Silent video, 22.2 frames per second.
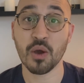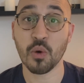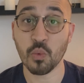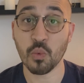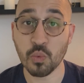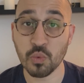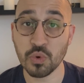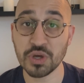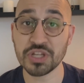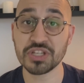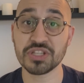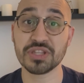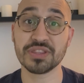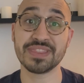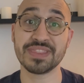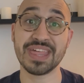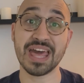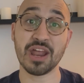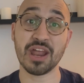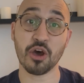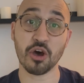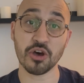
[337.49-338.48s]
What
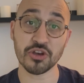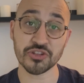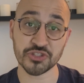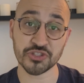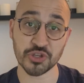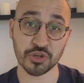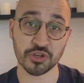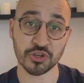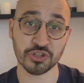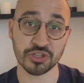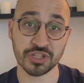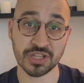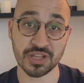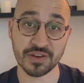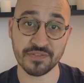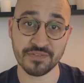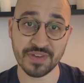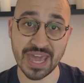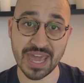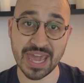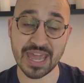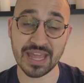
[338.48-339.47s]
that also could
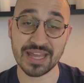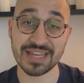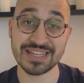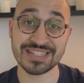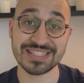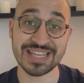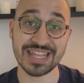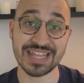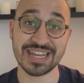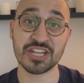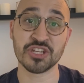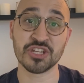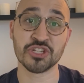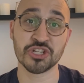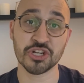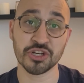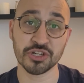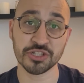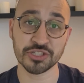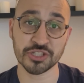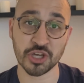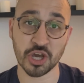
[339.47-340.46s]
convey is that
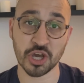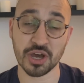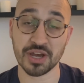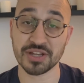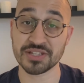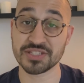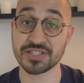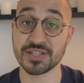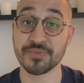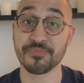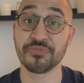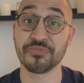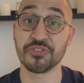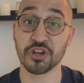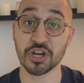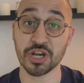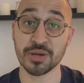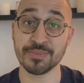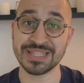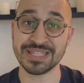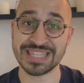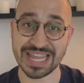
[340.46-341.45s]
insurance costs,
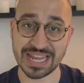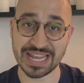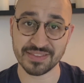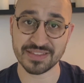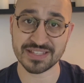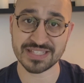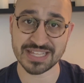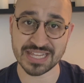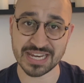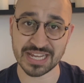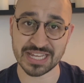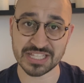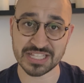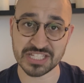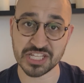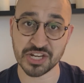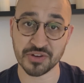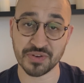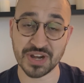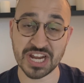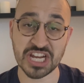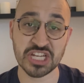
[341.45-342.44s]
they're going to be taking this into
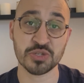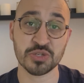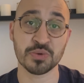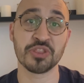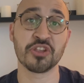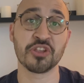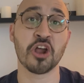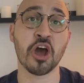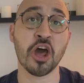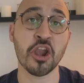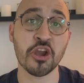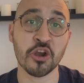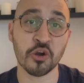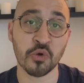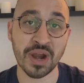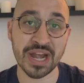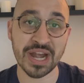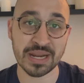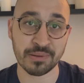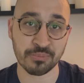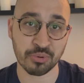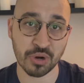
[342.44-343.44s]
consideration when they're
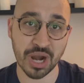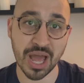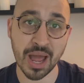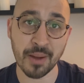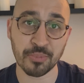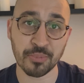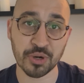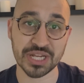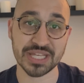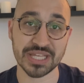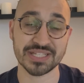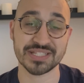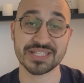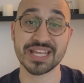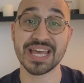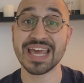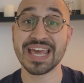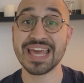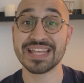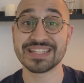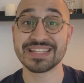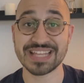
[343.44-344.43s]
underwriting properties,
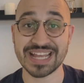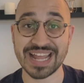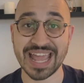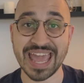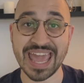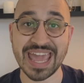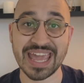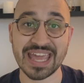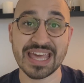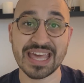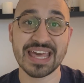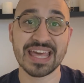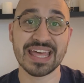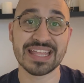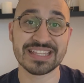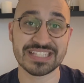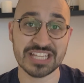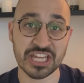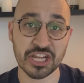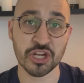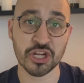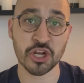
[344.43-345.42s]
saying, hey,
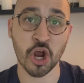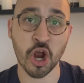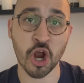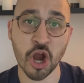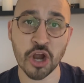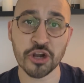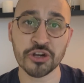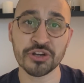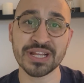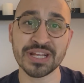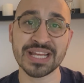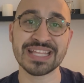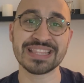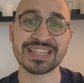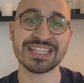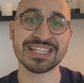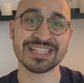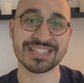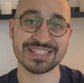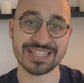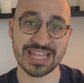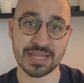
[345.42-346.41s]
it's getting harder to get
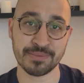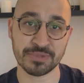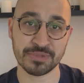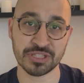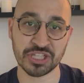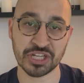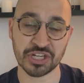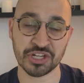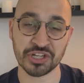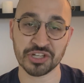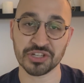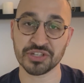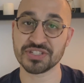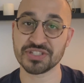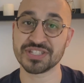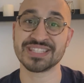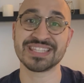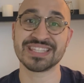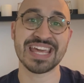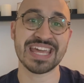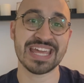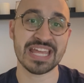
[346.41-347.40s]
these same
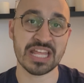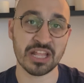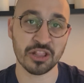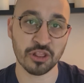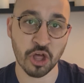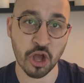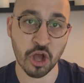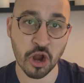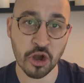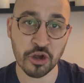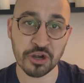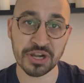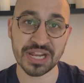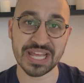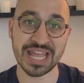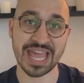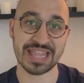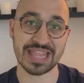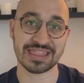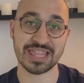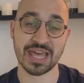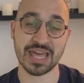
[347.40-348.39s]
materials, It's taking longer to
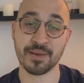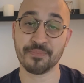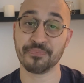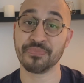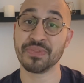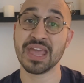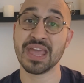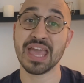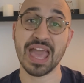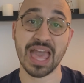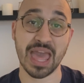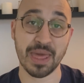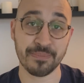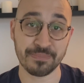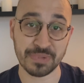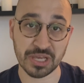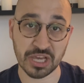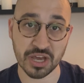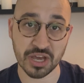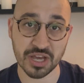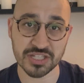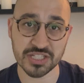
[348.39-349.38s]
get them, and
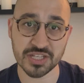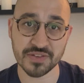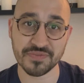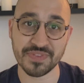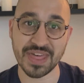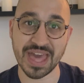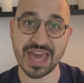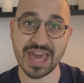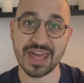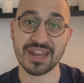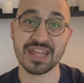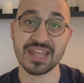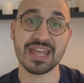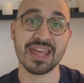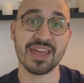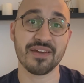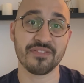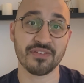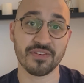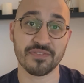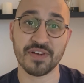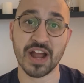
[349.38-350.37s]
because of that,
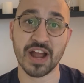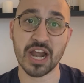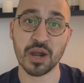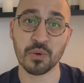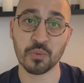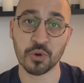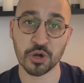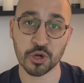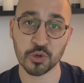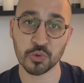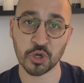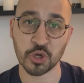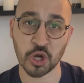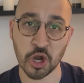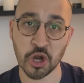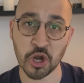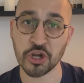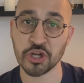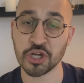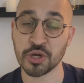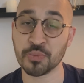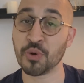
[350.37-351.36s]
if a fire were to
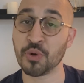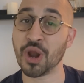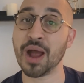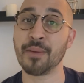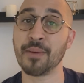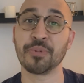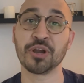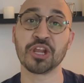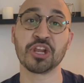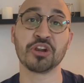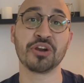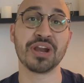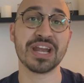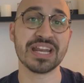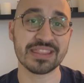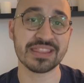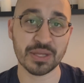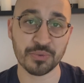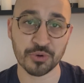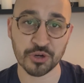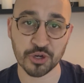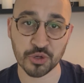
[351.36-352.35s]
occur in your property or
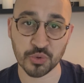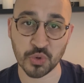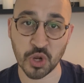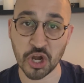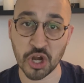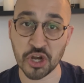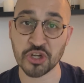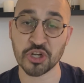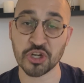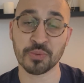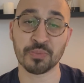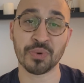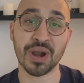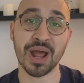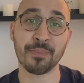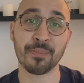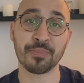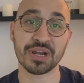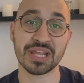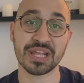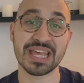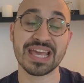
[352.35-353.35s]
anything were to occur in your
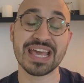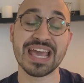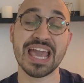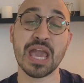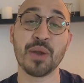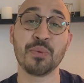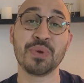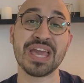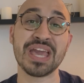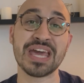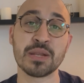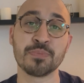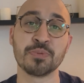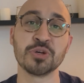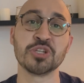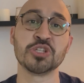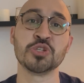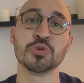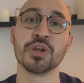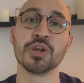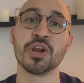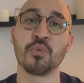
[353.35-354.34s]
property and we had to
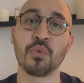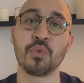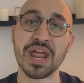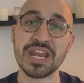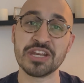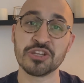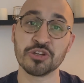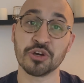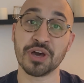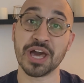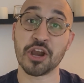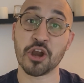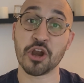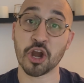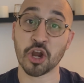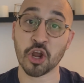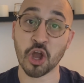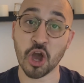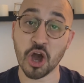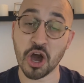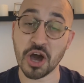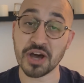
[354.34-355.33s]
put you in a rental at our
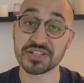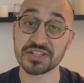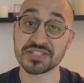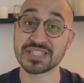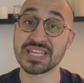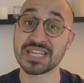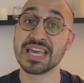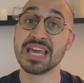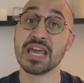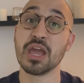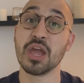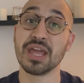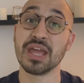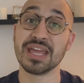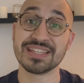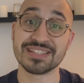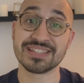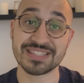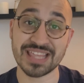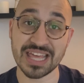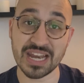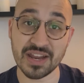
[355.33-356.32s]
cost,
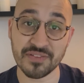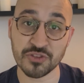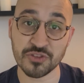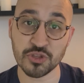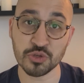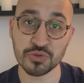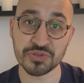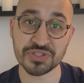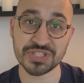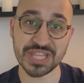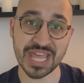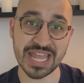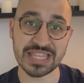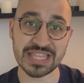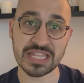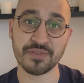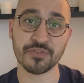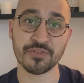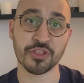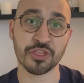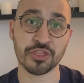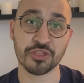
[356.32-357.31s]
instead of you staying
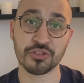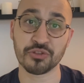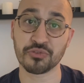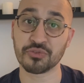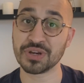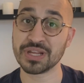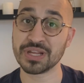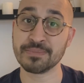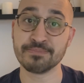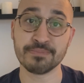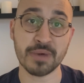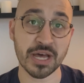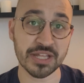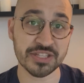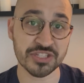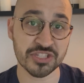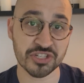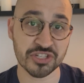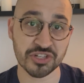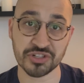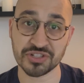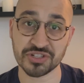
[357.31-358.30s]
there for three
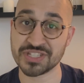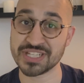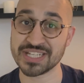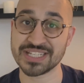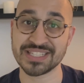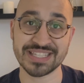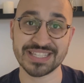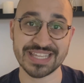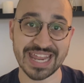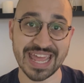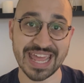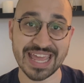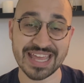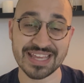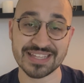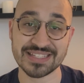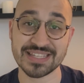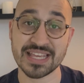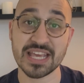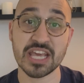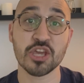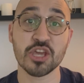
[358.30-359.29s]
months or 60
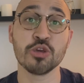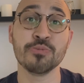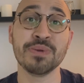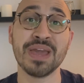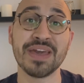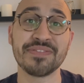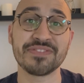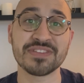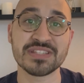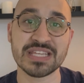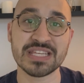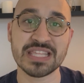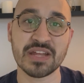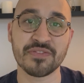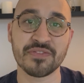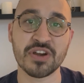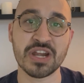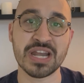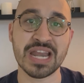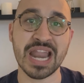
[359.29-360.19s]
days, you may have to stay there for